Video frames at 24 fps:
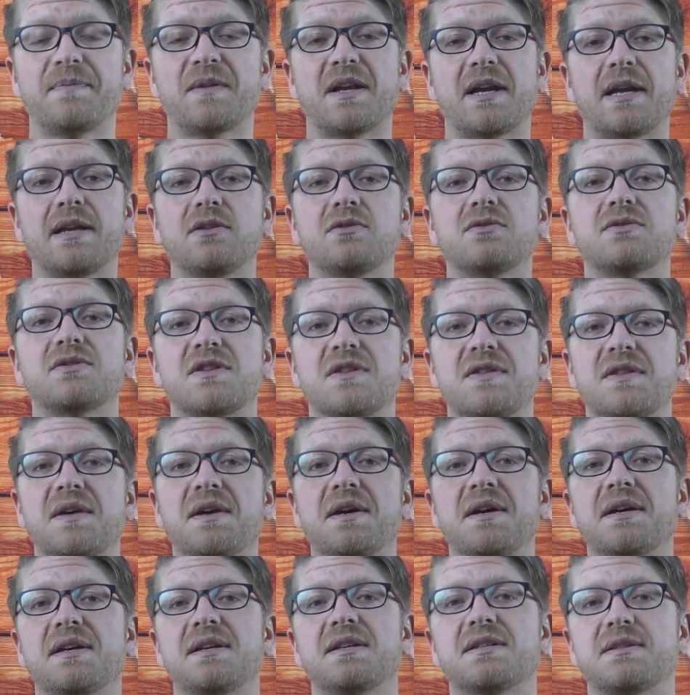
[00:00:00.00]
And I use
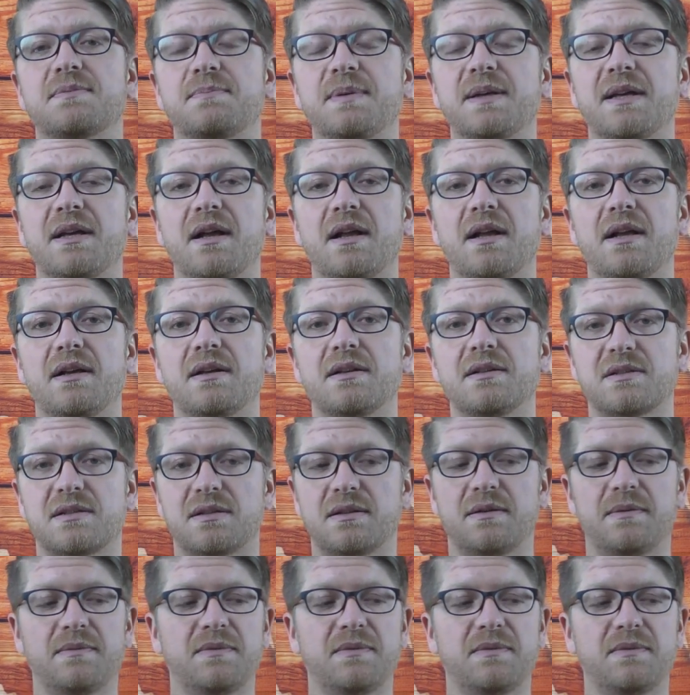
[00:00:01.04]
this because,